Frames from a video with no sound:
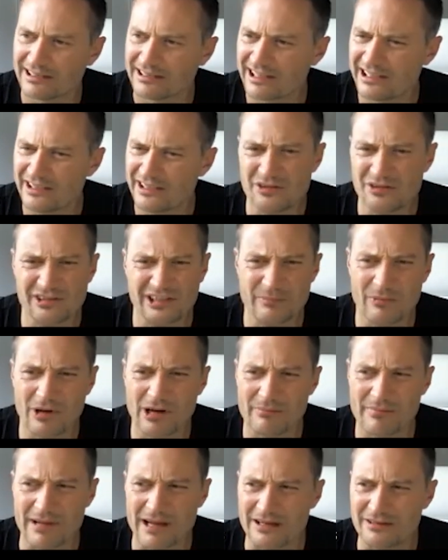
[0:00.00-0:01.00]
Can you see
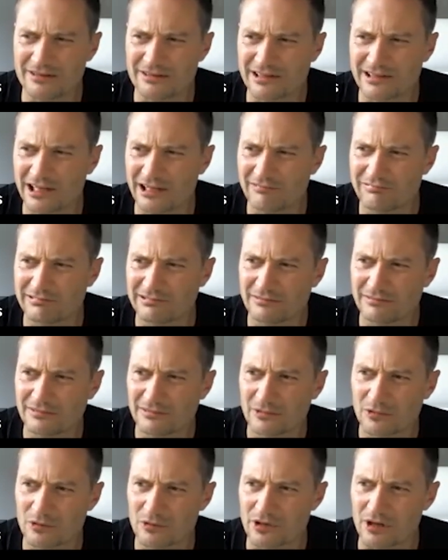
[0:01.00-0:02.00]
my mouse, Catherine,
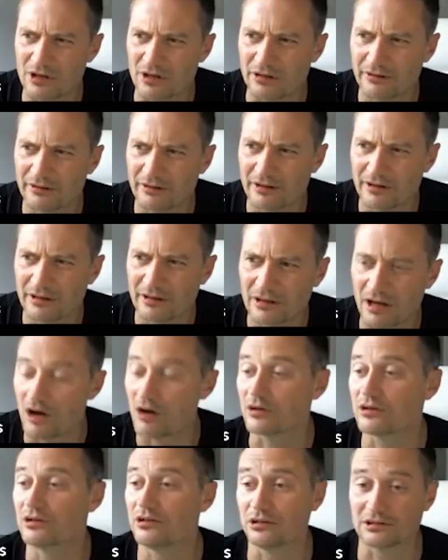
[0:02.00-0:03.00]
or not?
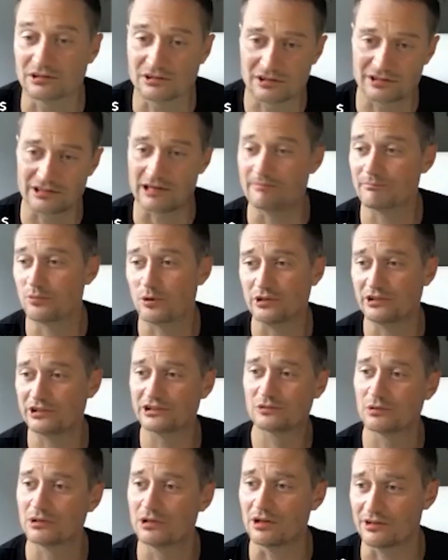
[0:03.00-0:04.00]
Oh, cool, because I'm pointing
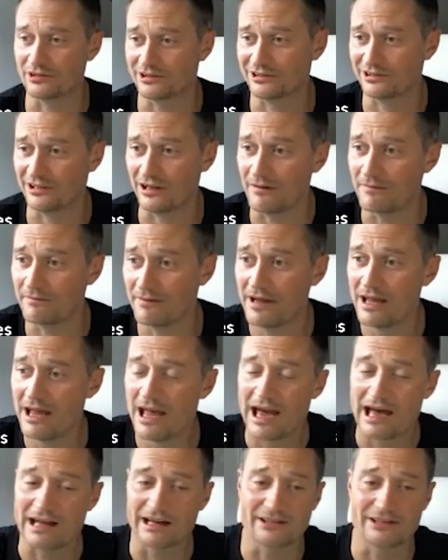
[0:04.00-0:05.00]
to a lot of stuff,
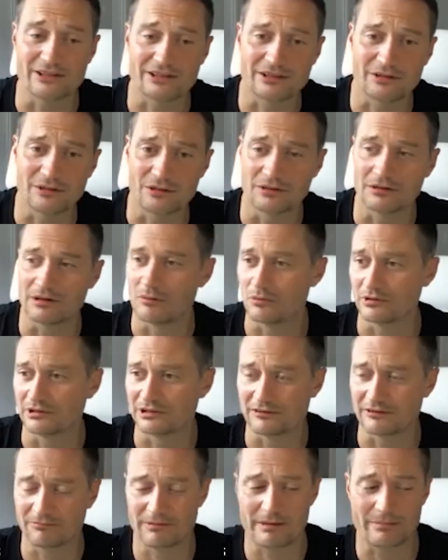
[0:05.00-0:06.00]
and I just thought, I
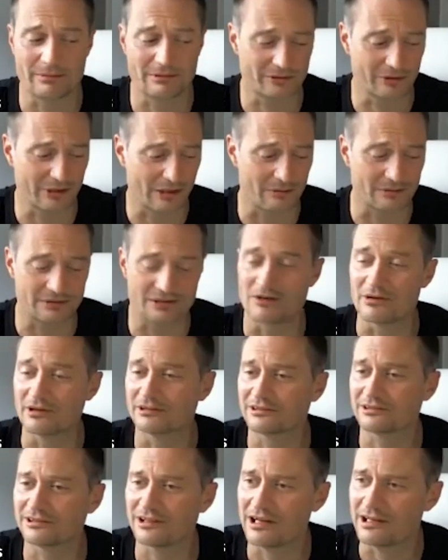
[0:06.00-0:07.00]
wondered if people thought I was
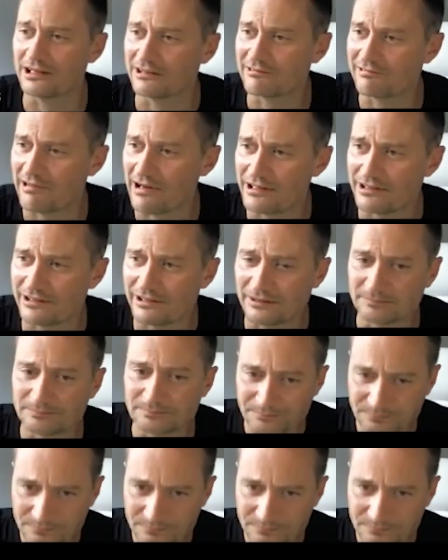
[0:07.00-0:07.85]
going slightly crazy.